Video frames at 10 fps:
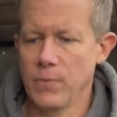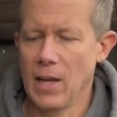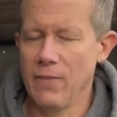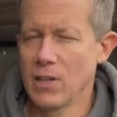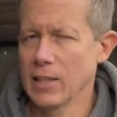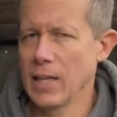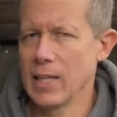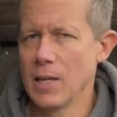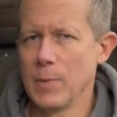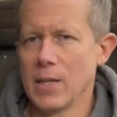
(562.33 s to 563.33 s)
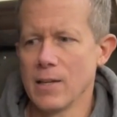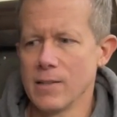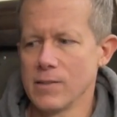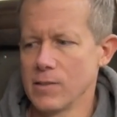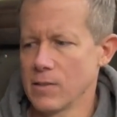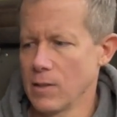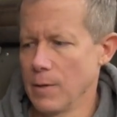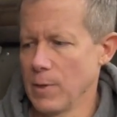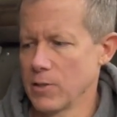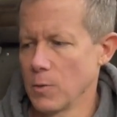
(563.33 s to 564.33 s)
Haven't got that yet because
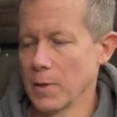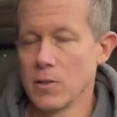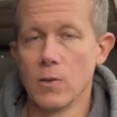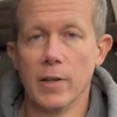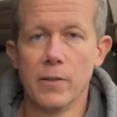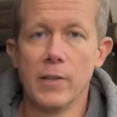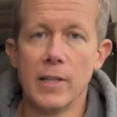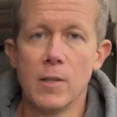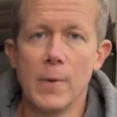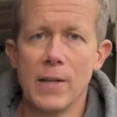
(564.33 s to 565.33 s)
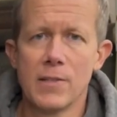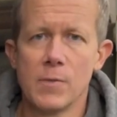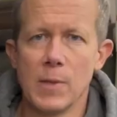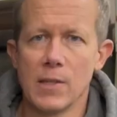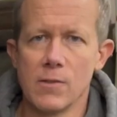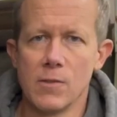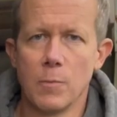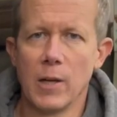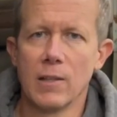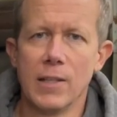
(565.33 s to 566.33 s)
I'm not sure what I'm going to do underneath the bus, because there's
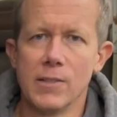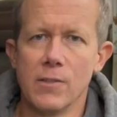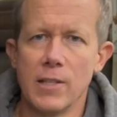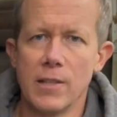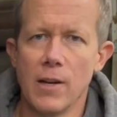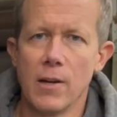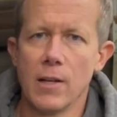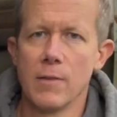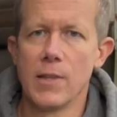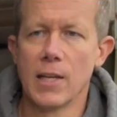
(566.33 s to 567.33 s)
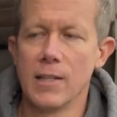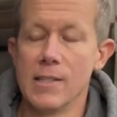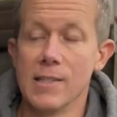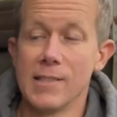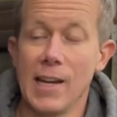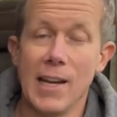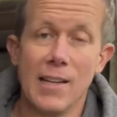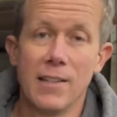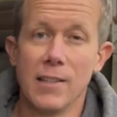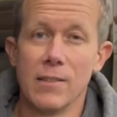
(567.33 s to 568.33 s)
brake lines underneath there, and I think I need to
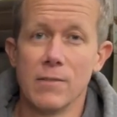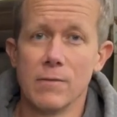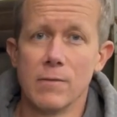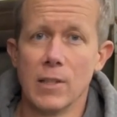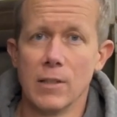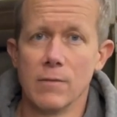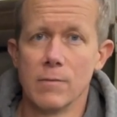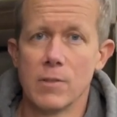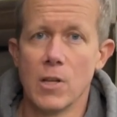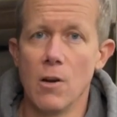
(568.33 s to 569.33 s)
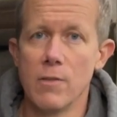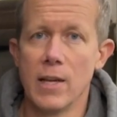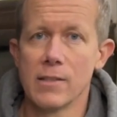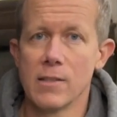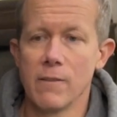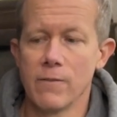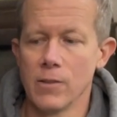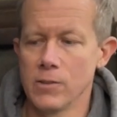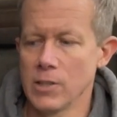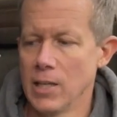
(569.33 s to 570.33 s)
sand and coat that stuff
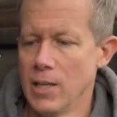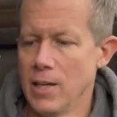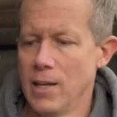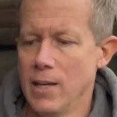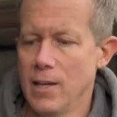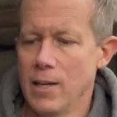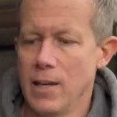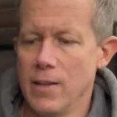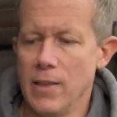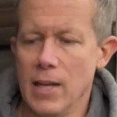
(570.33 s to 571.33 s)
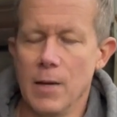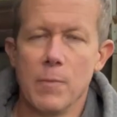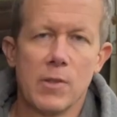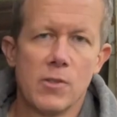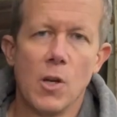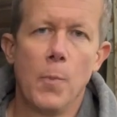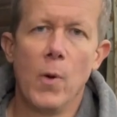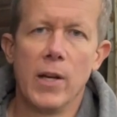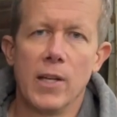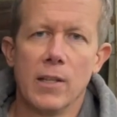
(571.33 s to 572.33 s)
first. And then there's no
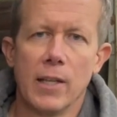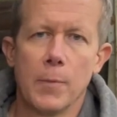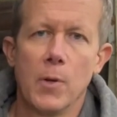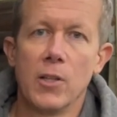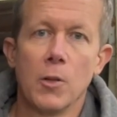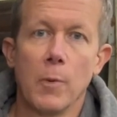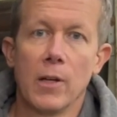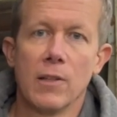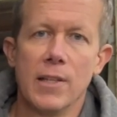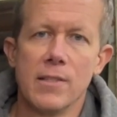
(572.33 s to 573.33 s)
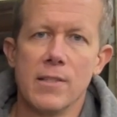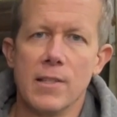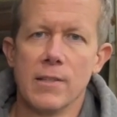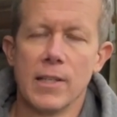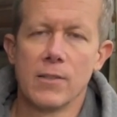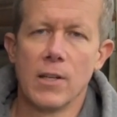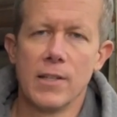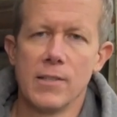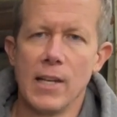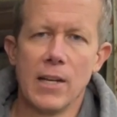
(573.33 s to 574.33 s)
point in like putting new brake lines and then like trying
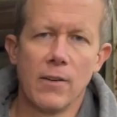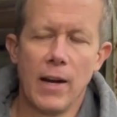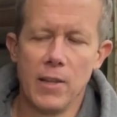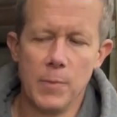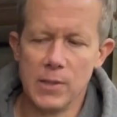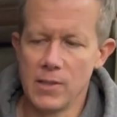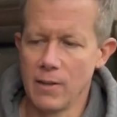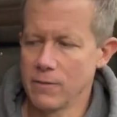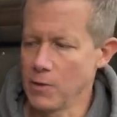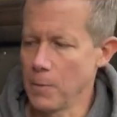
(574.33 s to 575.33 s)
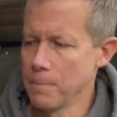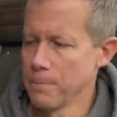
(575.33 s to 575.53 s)
to sand around them and stuff. So